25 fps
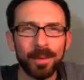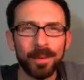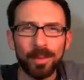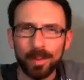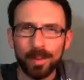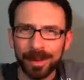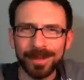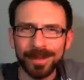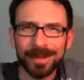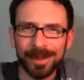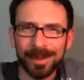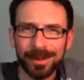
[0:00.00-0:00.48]

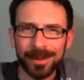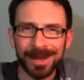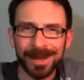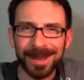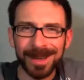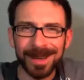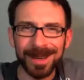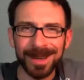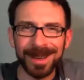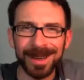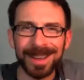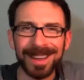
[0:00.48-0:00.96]
What's going
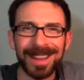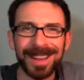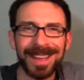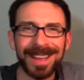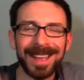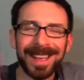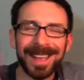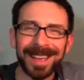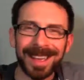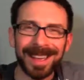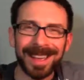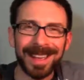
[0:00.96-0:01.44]
on?
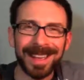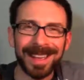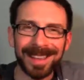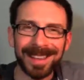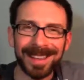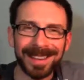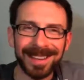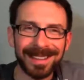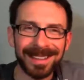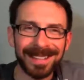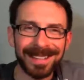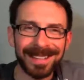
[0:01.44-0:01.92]

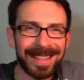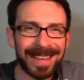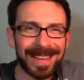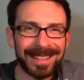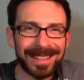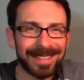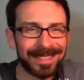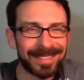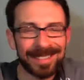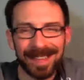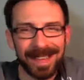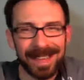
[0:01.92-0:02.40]
And
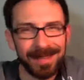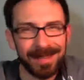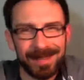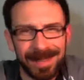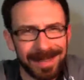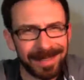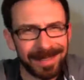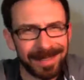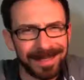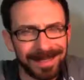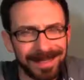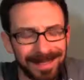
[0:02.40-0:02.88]
that's, I
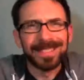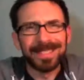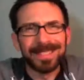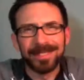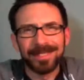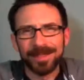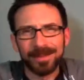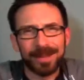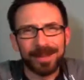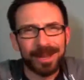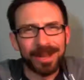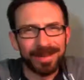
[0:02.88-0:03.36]
mean, like
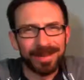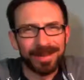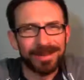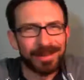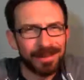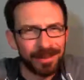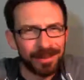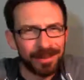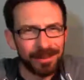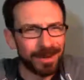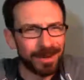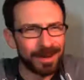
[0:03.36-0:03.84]
sometimes
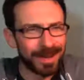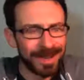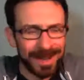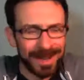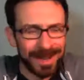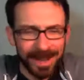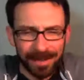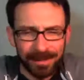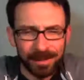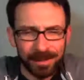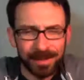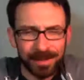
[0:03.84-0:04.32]
if you want
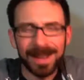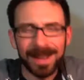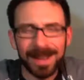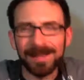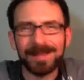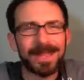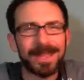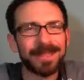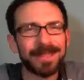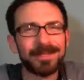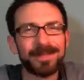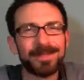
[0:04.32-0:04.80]
to
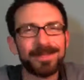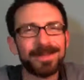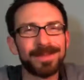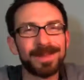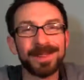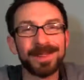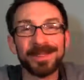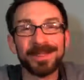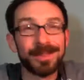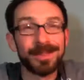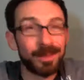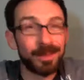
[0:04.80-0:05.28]
have lesser
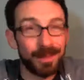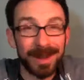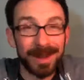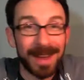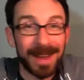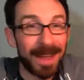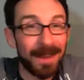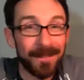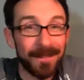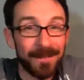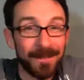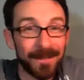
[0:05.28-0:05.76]
bills or you want
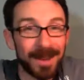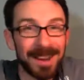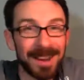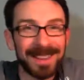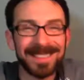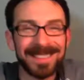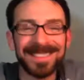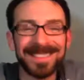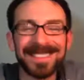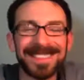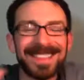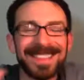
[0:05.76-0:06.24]
to have
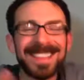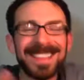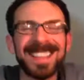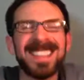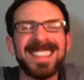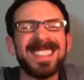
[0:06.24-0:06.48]
friends,